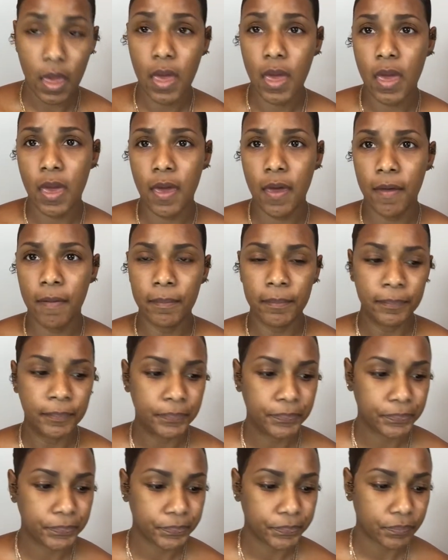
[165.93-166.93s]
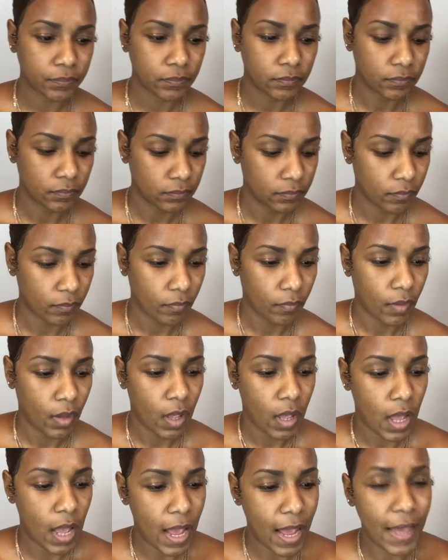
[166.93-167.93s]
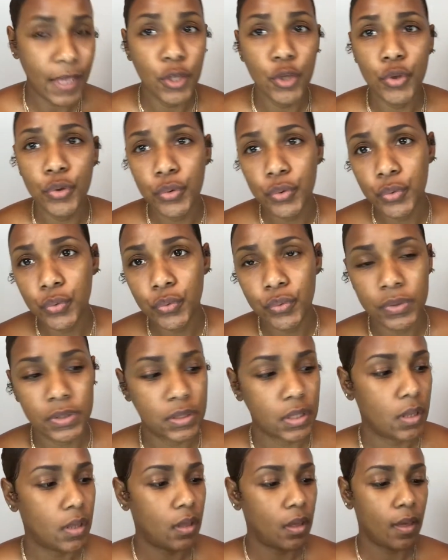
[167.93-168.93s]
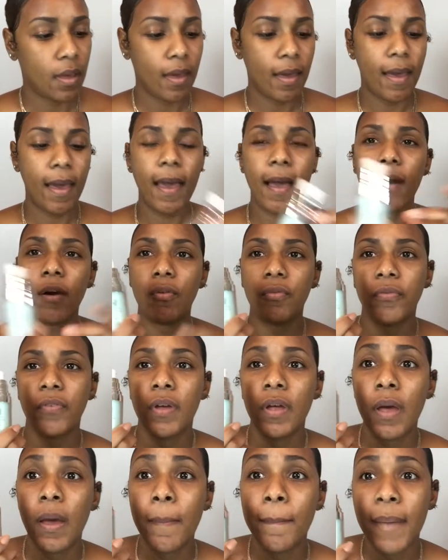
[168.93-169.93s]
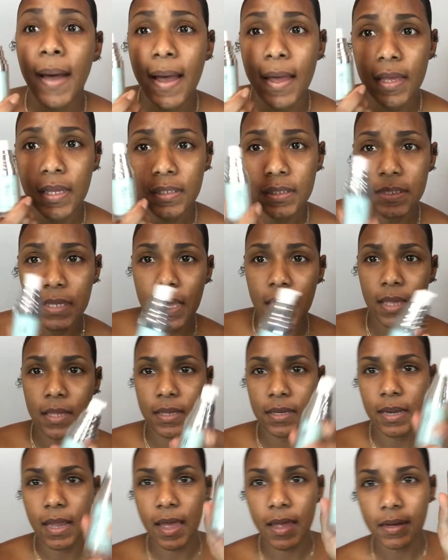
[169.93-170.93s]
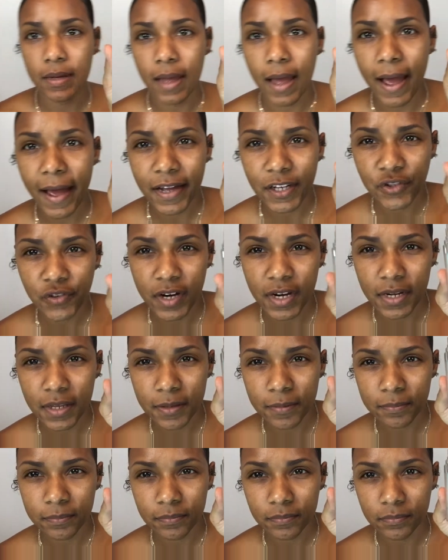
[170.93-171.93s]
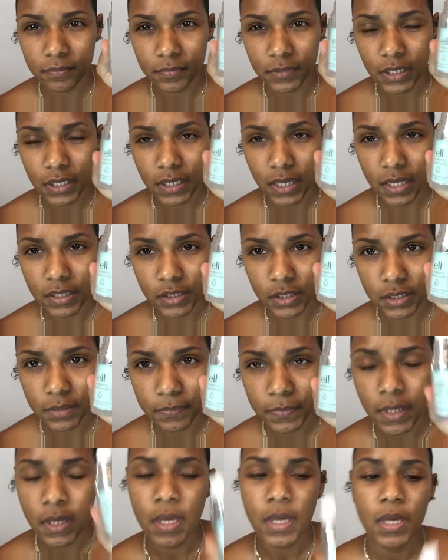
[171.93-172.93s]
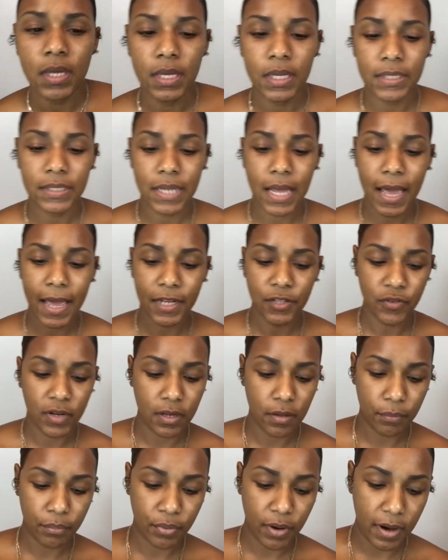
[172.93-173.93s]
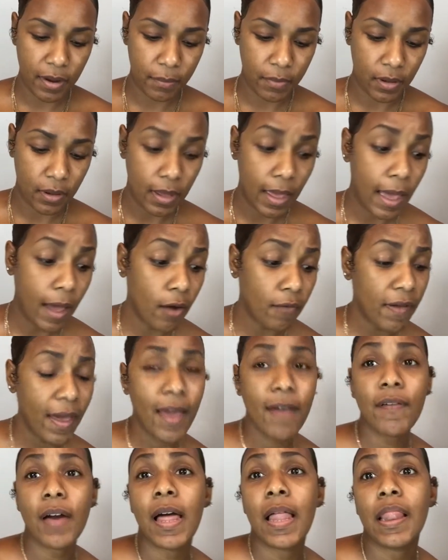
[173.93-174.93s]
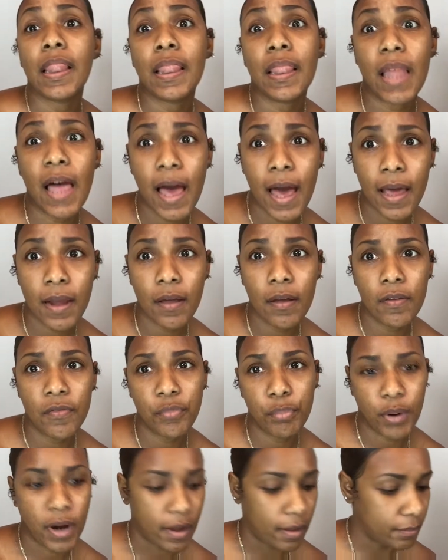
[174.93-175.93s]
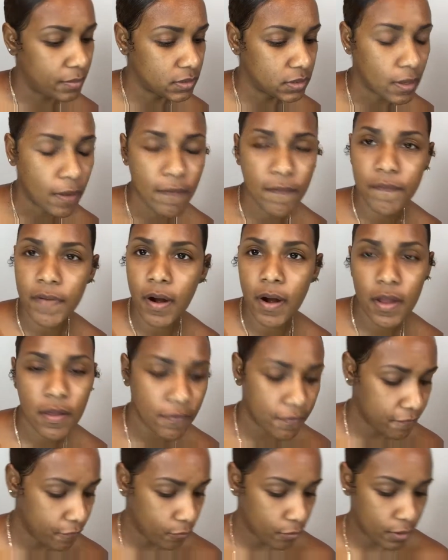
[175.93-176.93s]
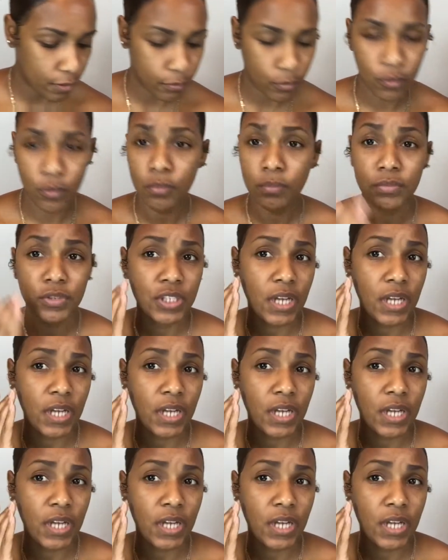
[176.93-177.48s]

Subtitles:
And I used e.l.f. It's hydrating. Can I catch it? It's a hydrating primer. e.l.f. have a lot of primers. Very affordable.